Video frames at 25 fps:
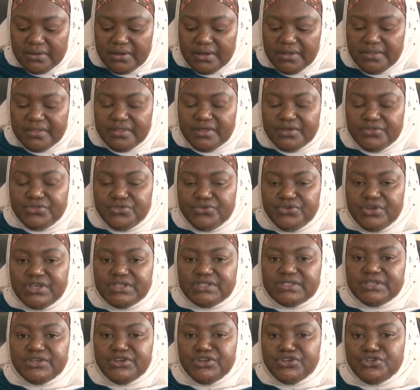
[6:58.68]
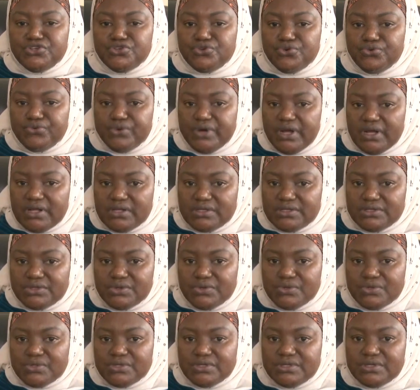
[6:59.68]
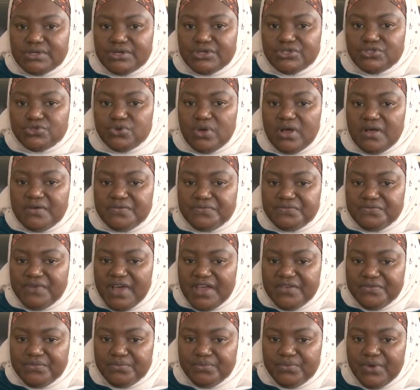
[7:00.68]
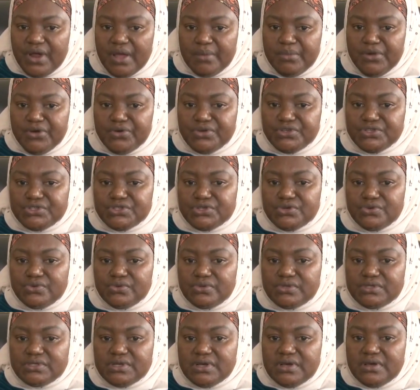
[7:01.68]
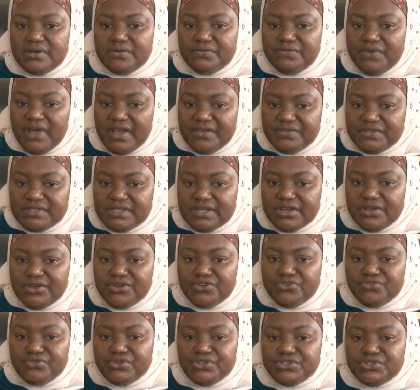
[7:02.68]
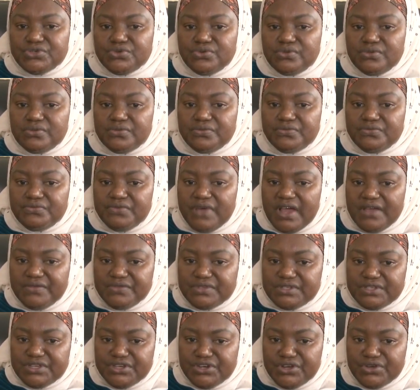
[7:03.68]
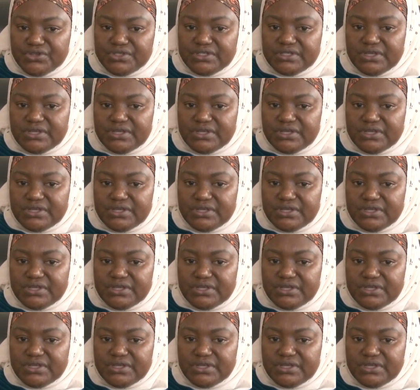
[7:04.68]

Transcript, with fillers: in the three senatorial zones to have five primary schools five secondary school, five senior